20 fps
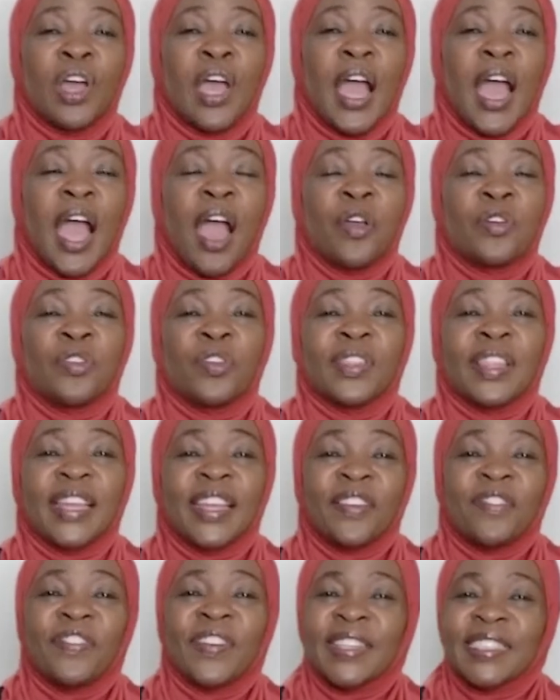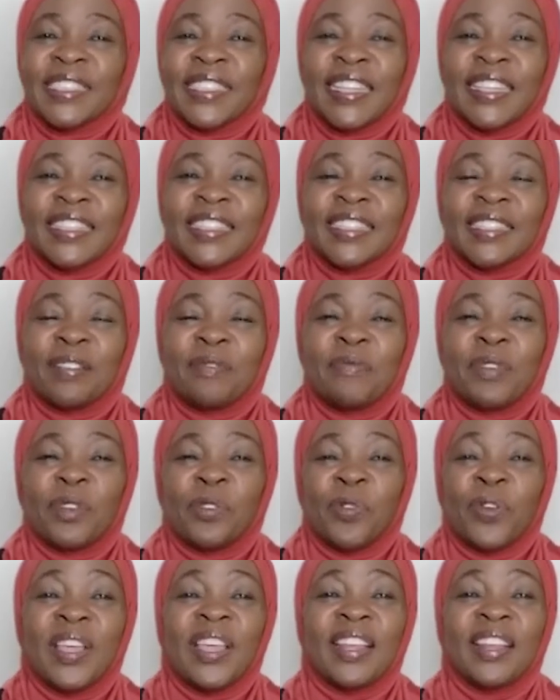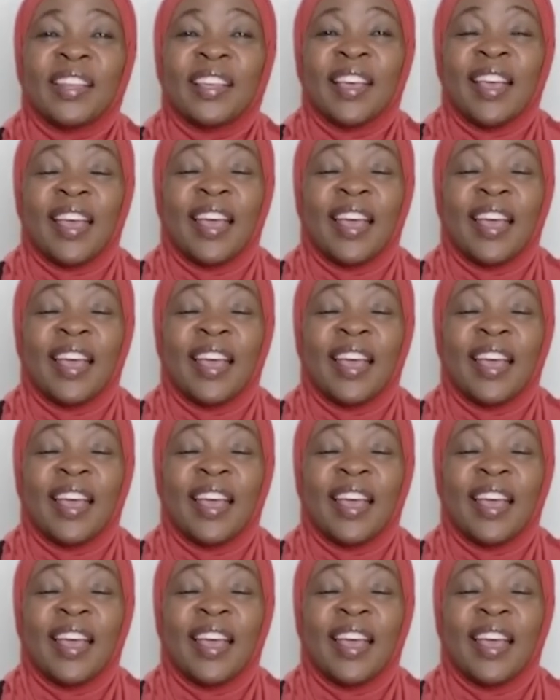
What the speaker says: the differences between